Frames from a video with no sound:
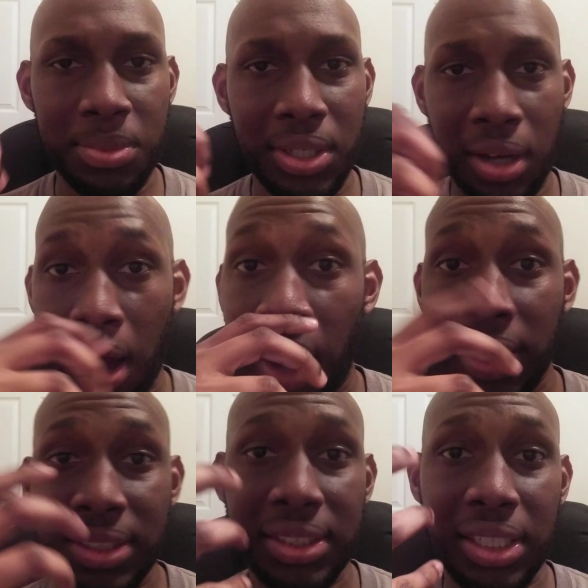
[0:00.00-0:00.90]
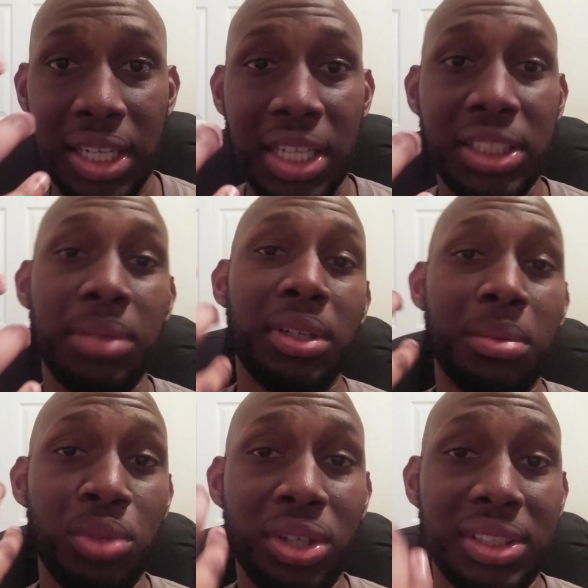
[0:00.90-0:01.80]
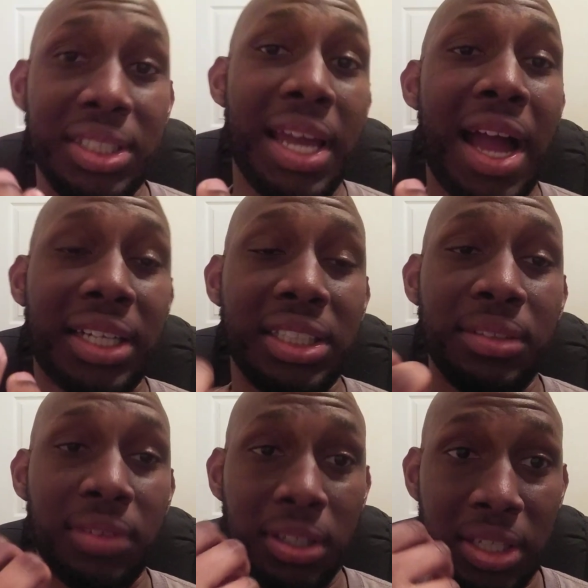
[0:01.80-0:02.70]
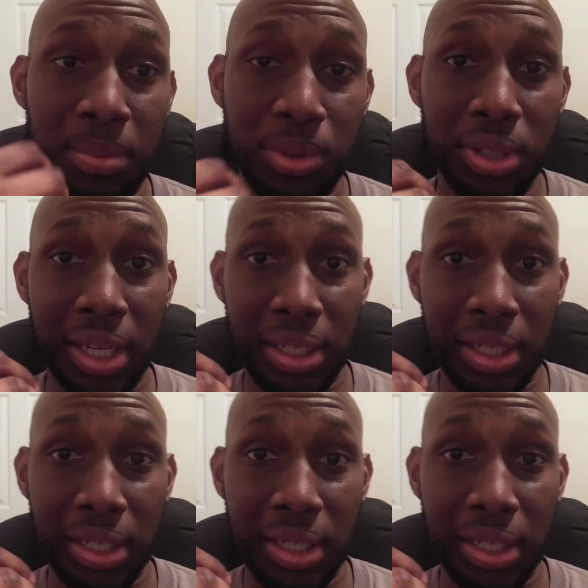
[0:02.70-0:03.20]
the audience engaged, keep the community active, and keep